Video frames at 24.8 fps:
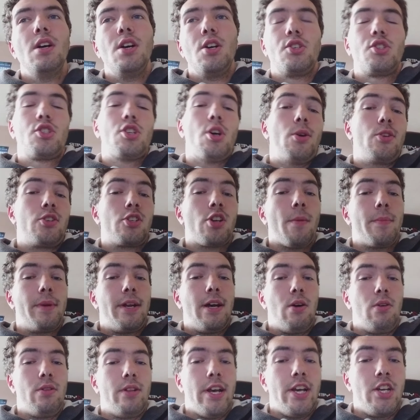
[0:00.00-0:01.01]
So it's coming
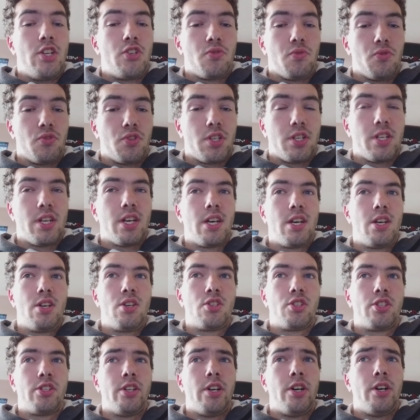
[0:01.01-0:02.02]
out later on today.
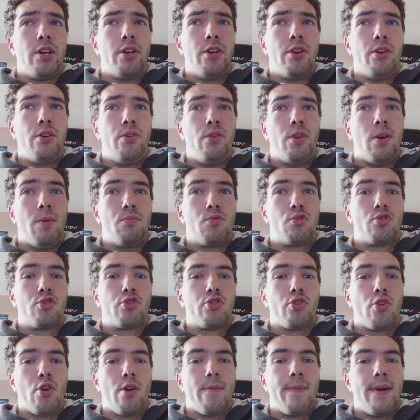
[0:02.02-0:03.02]
So I'm
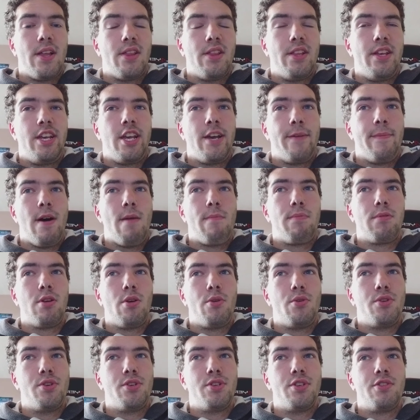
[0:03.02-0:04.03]
sorry about the
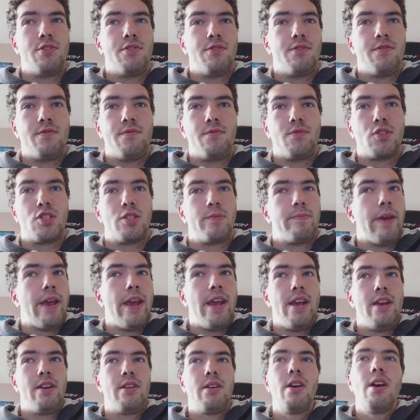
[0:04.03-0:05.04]
uploading
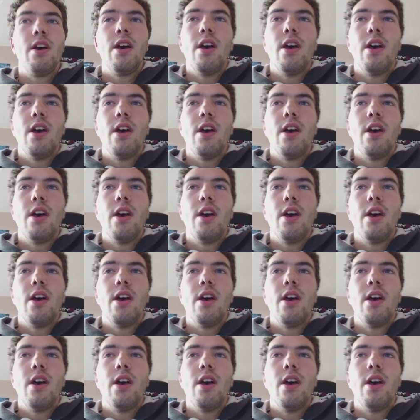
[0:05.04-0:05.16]
speed.